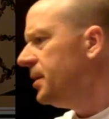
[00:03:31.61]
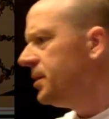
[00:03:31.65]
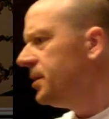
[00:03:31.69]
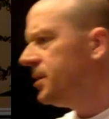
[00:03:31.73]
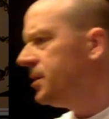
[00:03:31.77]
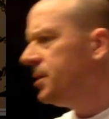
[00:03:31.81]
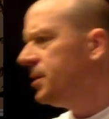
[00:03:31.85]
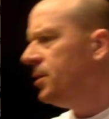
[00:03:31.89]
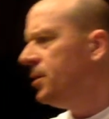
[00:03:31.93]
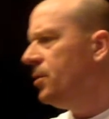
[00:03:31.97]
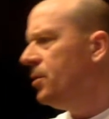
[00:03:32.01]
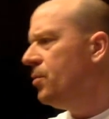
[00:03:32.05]

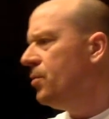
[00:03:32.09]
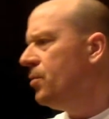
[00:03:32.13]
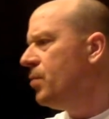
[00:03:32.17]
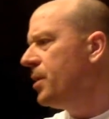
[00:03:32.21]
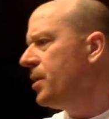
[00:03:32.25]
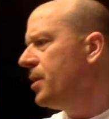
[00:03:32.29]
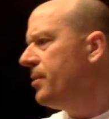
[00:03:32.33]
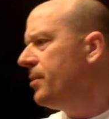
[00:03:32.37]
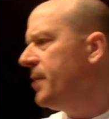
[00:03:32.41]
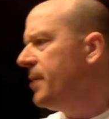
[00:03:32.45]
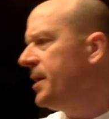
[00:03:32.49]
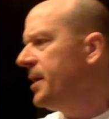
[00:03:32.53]
so
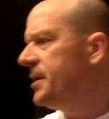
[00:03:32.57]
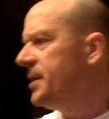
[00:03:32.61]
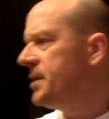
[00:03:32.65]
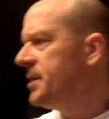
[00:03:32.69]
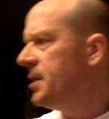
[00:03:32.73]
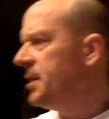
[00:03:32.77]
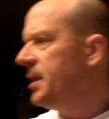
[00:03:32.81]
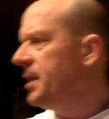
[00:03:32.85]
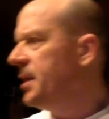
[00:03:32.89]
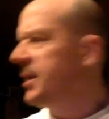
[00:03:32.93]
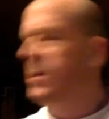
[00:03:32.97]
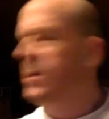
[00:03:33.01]
one of my
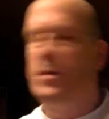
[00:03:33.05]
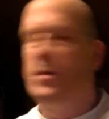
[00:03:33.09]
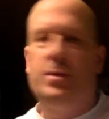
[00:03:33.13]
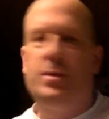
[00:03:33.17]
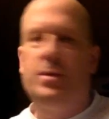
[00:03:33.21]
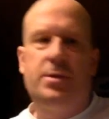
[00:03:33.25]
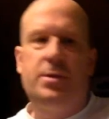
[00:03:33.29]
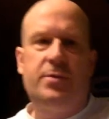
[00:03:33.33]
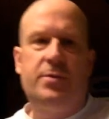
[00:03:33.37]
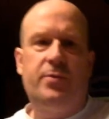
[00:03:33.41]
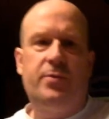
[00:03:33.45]
selections